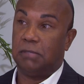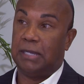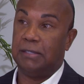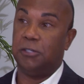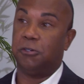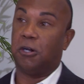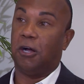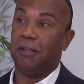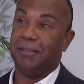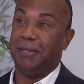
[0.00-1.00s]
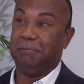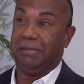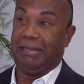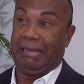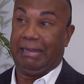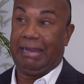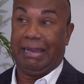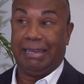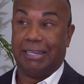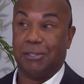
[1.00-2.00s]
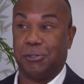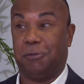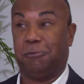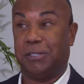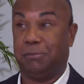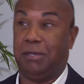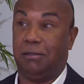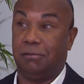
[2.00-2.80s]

And then you call them, and it goes to their voicemail.